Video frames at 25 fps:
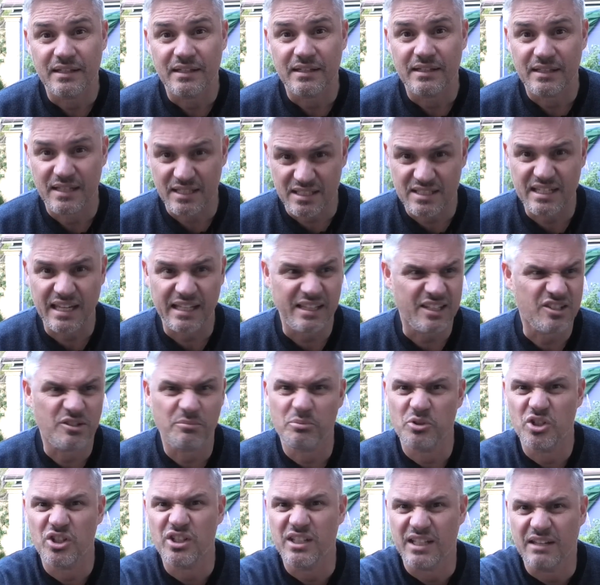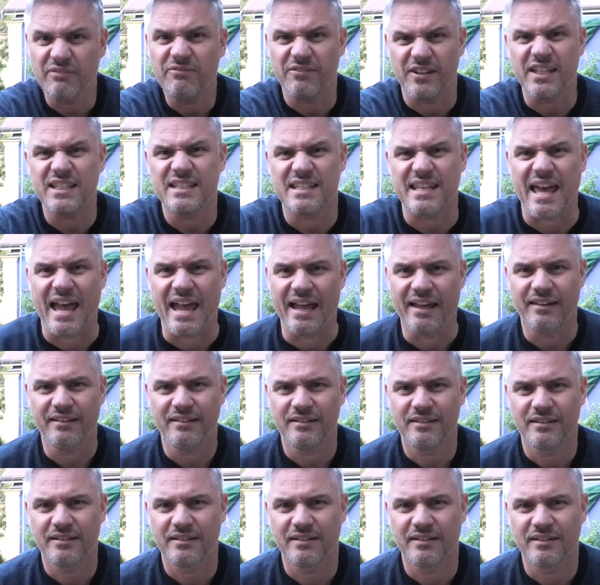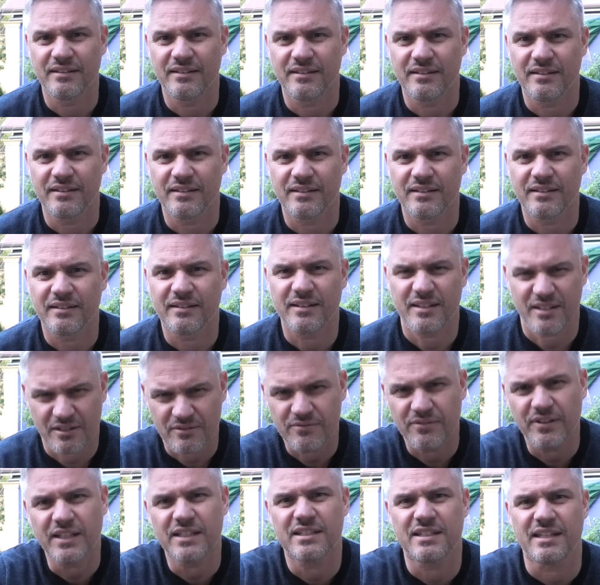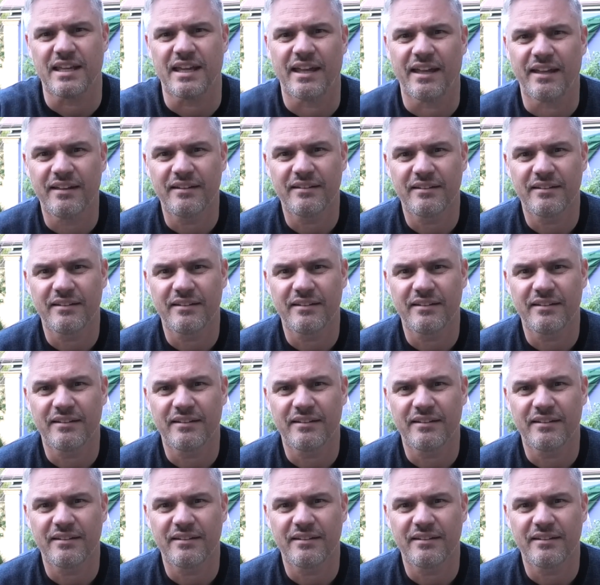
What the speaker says: let's take this opportunity to fix that. Let's fix that.